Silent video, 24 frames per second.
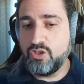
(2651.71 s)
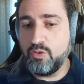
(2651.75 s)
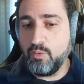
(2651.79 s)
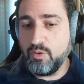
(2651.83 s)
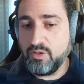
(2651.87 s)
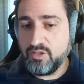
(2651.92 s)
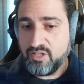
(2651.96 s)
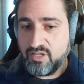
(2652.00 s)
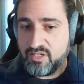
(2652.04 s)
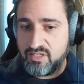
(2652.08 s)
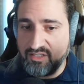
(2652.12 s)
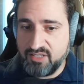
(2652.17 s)
she
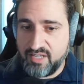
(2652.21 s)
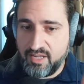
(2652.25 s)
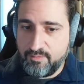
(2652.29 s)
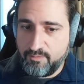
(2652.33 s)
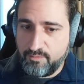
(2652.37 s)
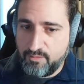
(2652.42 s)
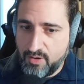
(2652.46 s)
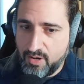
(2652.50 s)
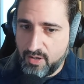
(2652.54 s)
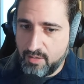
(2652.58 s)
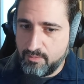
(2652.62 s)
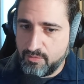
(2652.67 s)
worked at a
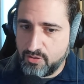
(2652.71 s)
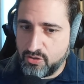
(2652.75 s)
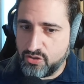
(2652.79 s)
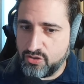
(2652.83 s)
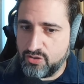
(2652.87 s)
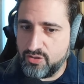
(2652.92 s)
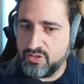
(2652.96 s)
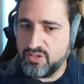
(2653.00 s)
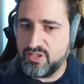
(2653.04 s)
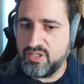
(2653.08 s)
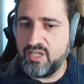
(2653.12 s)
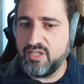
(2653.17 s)
State Farm
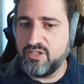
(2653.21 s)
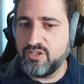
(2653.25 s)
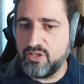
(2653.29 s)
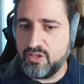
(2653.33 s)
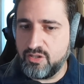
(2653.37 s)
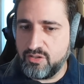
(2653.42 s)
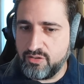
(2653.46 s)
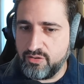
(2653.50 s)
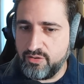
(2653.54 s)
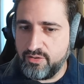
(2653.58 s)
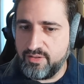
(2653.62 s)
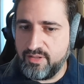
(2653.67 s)
insurance
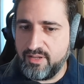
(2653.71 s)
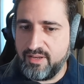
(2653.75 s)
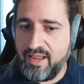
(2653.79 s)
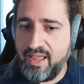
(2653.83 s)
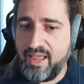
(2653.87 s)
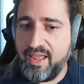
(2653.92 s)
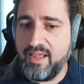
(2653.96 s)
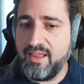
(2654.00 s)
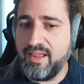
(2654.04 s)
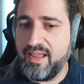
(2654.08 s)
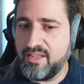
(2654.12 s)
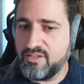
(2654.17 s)
agent during the
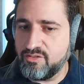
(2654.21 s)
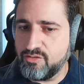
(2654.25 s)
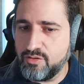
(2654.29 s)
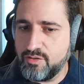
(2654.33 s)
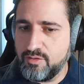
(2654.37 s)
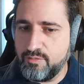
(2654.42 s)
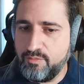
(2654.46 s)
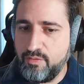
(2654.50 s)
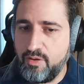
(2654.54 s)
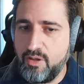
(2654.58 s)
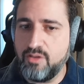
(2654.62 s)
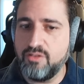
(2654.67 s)
day,
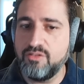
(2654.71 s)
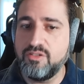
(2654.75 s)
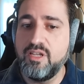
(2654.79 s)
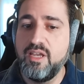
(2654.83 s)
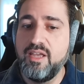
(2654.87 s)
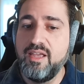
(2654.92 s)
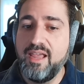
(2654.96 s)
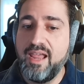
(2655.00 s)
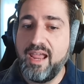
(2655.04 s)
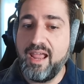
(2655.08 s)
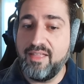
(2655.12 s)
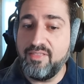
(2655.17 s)
answering the phones.
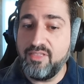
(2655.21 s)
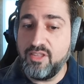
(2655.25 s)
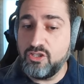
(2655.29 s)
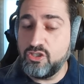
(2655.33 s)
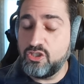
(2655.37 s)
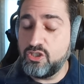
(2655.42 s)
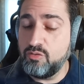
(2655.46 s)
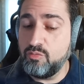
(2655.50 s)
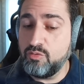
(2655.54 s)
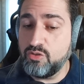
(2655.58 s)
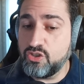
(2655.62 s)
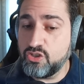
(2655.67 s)
And
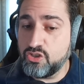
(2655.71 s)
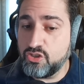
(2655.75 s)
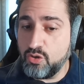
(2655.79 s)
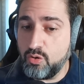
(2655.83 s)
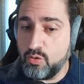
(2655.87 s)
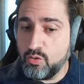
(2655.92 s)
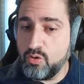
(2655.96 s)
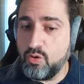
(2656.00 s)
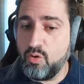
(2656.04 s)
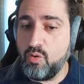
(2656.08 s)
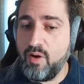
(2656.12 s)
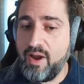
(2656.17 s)
then she would
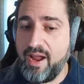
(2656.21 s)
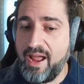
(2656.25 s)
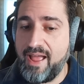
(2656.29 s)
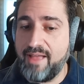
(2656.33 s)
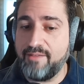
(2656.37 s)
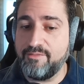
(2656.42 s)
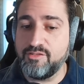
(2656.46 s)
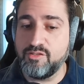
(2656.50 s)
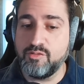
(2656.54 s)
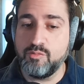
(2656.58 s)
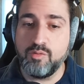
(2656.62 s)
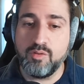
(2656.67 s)
sew
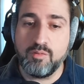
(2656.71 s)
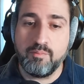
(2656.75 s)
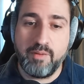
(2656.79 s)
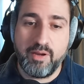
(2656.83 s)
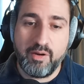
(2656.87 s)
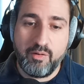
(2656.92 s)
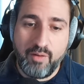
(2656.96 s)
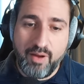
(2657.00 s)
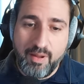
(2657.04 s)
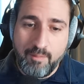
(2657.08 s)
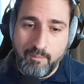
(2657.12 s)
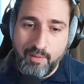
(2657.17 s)
crafts with
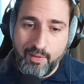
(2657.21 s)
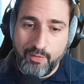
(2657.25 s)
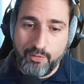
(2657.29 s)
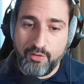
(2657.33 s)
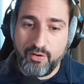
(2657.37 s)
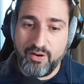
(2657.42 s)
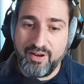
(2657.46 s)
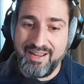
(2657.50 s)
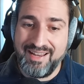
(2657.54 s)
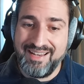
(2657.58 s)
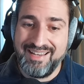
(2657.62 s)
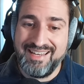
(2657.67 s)
my
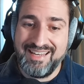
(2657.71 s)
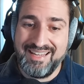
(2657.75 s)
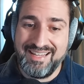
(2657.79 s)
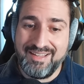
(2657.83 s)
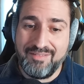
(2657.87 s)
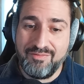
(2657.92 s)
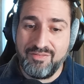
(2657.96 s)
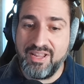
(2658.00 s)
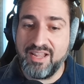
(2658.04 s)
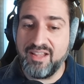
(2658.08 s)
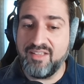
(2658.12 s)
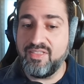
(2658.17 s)
grandmother in the
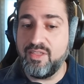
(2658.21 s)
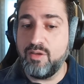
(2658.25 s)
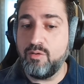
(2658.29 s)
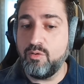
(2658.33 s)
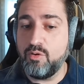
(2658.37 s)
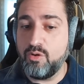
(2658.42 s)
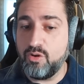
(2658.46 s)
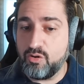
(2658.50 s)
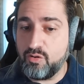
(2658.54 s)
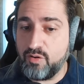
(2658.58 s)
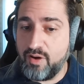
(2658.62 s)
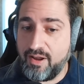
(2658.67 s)
evening, and they
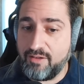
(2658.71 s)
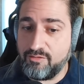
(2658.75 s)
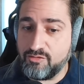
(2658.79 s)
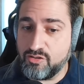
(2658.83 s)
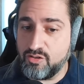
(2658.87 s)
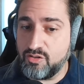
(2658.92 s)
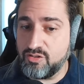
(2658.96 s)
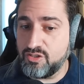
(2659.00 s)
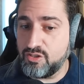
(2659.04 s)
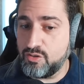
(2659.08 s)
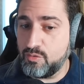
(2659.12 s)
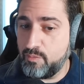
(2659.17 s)
would go to
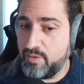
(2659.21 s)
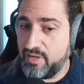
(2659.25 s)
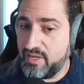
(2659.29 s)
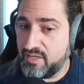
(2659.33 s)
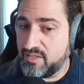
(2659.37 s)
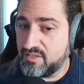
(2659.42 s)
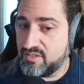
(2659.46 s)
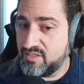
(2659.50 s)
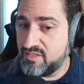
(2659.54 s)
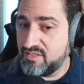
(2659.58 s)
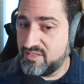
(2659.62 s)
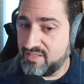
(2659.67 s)
craft shows on the
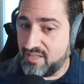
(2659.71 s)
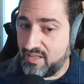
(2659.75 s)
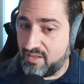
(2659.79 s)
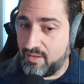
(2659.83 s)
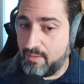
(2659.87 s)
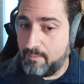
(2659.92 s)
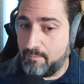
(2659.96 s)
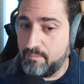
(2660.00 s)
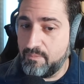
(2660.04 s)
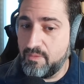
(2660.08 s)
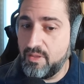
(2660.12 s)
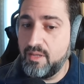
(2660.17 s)
weekends to
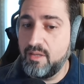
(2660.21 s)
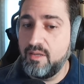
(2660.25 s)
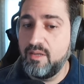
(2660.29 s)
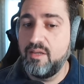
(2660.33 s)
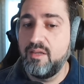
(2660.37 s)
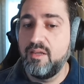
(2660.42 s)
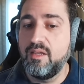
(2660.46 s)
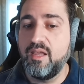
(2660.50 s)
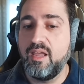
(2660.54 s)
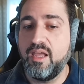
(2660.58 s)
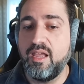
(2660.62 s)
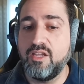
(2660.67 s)
sell them.
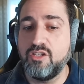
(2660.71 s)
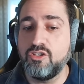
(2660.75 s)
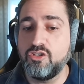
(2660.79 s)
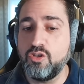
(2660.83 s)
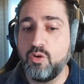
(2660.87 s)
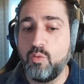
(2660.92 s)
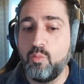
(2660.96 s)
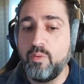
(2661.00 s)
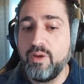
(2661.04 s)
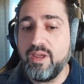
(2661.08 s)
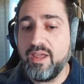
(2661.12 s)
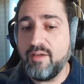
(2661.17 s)
And
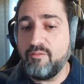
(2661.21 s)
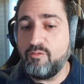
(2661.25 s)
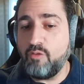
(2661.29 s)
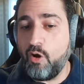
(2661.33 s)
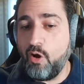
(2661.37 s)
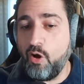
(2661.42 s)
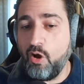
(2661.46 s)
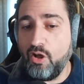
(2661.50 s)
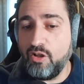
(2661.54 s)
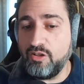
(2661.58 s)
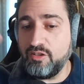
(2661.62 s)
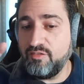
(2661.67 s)
so we have
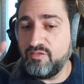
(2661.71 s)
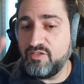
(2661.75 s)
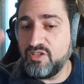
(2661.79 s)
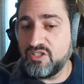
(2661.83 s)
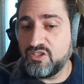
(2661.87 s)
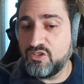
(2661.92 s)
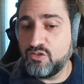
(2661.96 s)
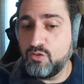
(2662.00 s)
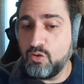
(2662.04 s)
all of